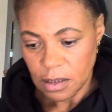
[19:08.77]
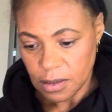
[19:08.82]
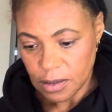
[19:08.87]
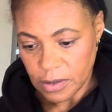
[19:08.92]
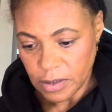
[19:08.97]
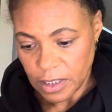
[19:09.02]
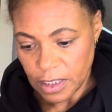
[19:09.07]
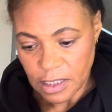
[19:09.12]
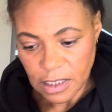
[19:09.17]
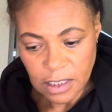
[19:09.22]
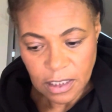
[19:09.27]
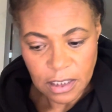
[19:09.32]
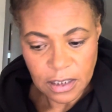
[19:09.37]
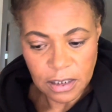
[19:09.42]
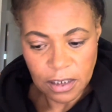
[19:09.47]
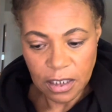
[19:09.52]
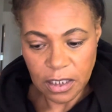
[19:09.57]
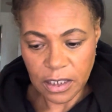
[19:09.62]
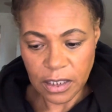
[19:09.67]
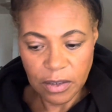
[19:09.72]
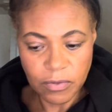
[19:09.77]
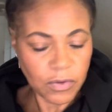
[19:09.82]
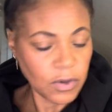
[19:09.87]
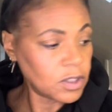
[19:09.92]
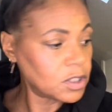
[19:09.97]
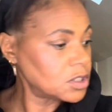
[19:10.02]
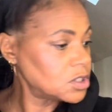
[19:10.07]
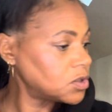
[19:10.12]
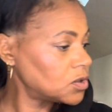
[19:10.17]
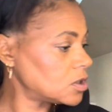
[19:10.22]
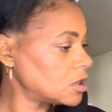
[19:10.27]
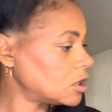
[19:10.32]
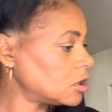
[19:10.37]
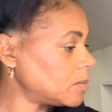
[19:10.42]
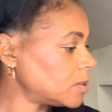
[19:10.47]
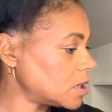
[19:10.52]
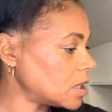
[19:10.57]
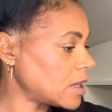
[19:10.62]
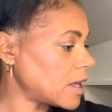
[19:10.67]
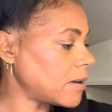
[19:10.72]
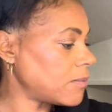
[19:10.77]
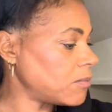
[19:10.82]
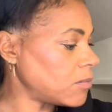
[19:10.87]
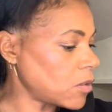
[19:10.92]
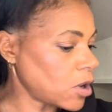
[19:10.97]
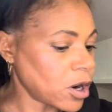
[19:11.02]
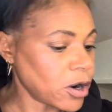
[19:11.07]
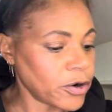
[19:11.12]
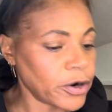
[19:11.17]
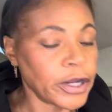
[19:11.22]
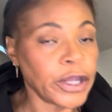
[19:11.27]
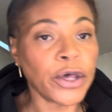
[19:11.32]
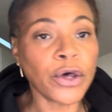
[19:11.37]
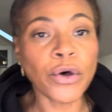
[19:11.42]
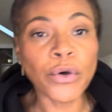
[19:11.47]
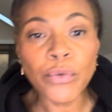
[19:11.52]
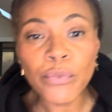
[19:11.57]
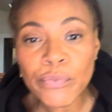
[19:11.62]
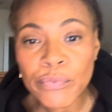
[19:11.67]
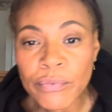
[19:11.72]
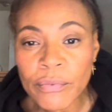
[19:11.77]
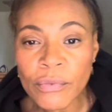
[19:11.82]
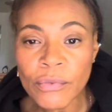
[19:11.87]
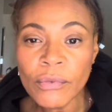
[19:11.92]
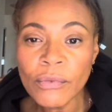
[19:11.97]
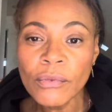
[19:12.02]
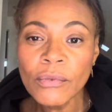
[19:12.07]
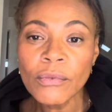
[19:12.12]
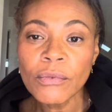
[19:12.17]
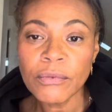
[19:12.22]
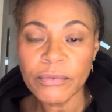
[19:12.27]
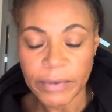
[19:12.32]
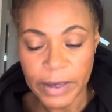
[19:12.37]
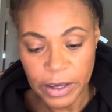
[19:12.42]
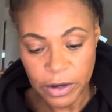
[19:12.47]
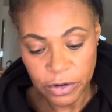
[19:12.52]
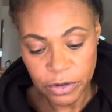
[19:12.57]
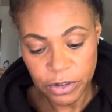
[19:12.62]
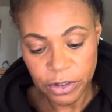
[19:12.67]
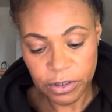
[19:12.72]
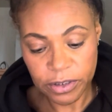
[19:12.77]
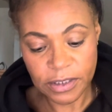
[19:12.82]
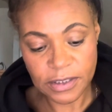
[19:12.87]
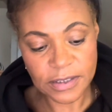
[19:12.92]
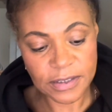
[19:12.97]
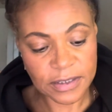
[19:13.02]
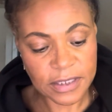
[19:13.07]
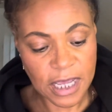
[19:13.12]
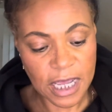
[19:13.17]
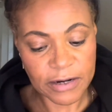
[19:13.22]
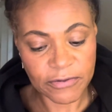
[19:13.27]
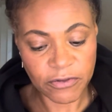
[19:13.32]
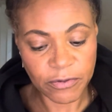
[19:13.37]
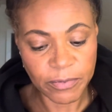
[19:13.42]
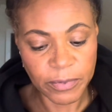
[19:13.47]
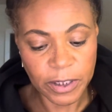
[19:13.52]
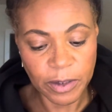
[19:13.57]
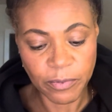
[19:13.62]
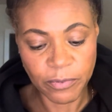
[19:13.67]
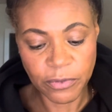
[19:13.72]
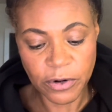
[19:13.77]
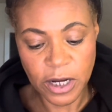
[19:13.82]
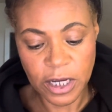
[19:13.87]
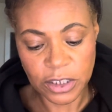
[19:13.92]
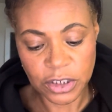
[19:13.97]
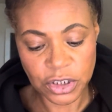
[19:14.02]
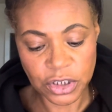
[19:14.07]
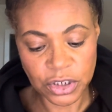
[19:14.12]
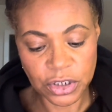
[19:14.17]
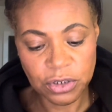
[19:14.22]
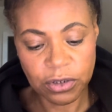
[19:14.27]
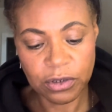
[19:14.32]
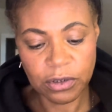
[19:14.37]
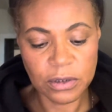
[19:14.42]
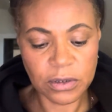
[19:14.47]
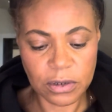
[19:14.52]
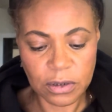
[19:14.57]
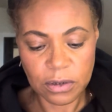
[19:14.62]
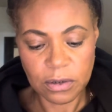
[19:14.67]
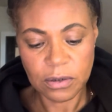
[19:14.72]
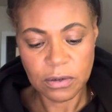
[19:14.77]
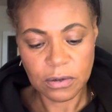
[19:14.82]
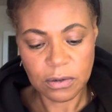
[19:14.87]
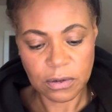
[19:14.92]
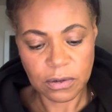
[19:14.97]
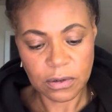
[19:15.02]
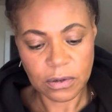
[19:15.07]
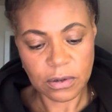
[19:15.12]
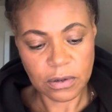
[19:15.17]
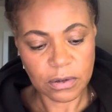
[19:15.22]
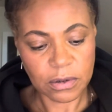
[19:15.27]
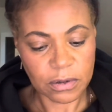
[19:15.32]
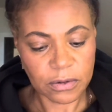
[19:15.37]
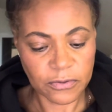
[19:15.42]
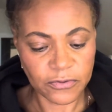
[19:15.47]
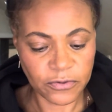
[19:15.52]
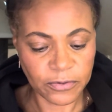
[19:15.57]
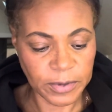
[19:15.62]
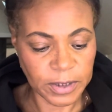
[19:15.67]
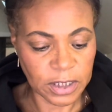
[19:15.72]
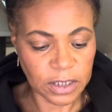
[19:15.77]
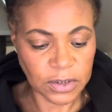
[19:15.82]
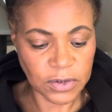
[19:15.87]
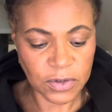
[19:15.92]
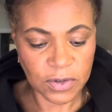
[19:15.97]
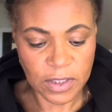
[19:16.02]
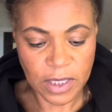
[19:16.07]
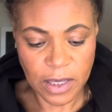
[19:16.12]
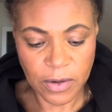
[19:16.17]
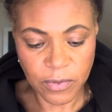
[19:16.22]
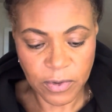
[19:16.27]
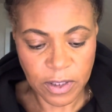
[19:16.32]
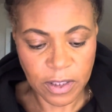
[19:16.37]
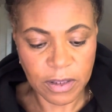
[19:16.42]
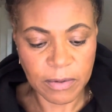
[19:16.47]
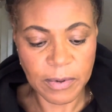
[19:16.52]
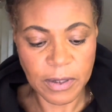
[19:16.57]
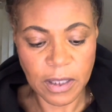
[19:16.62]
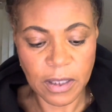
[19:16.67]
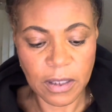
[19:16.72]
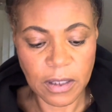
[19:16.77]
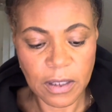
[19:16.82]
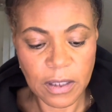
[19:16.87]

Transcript: there anything on here? I want to do a little bit of that Mario powder. This is kind of a big brush for me to do that with, but